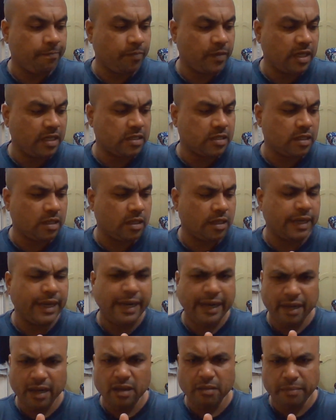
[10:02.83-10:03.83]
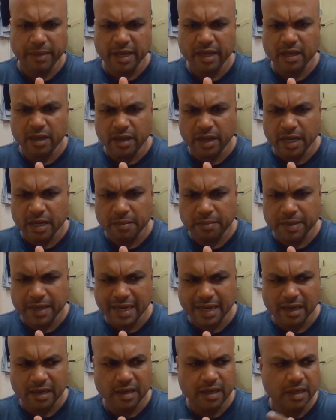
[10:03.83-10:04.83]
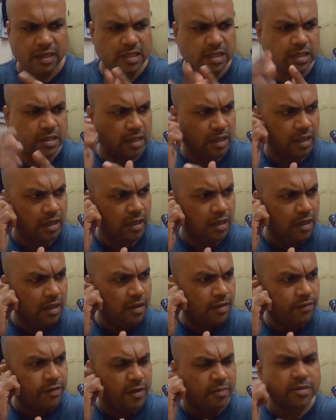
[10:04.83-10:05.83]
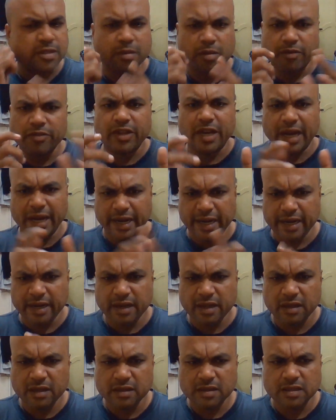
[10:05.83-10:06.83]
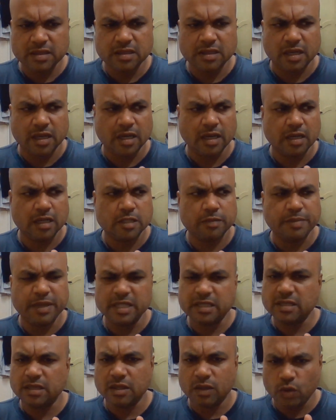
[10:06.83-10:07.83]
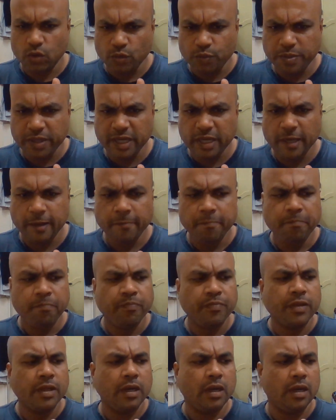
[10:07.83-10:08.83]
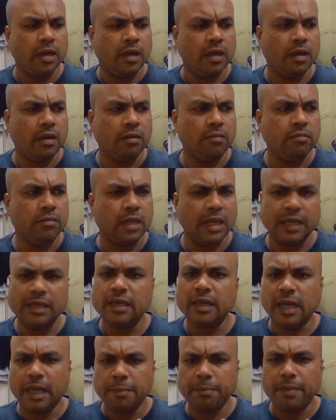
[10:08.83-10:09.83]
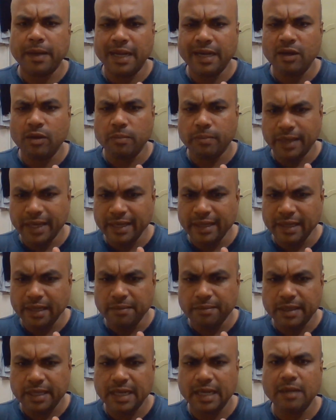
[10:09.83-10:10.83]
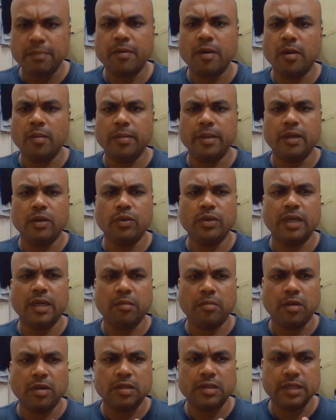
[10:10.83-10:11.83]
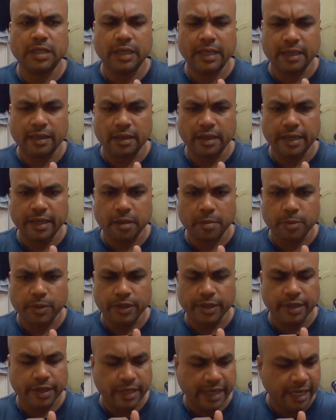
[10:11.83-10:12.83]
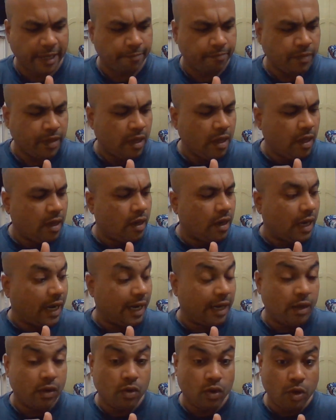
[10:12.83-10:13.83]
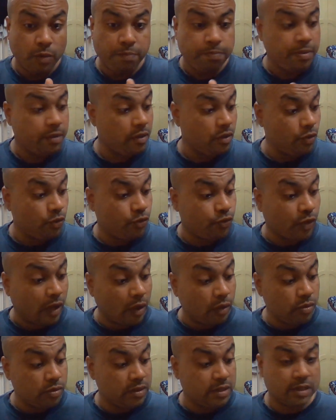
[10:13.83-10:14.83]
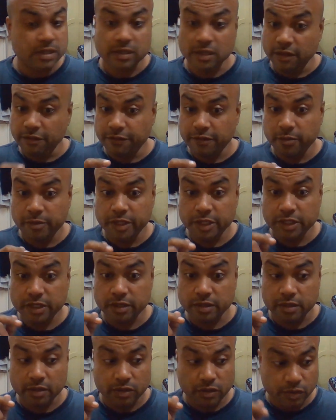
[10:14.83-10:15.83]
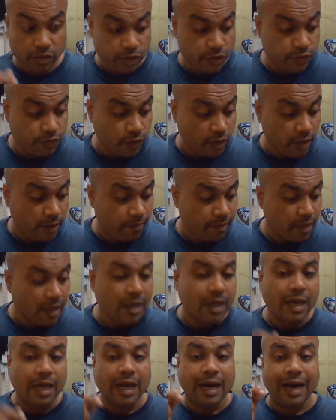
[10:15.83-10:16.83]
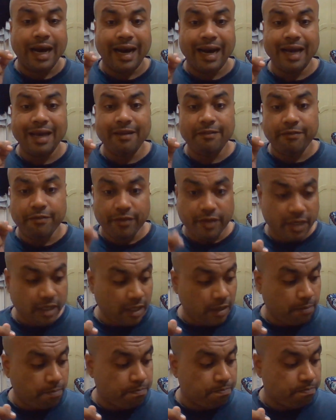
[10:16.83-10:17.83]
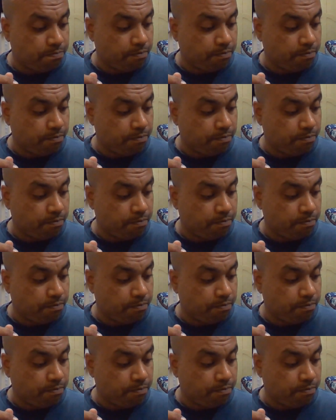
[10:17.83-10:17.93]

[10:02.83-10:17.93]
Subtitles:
It's a India Make in India brand. It's from some of the IITians. It's based in UP. I think I plan to buy that, but I'll probably do the unboxing at a later point in time. I hope you found this information useful. I will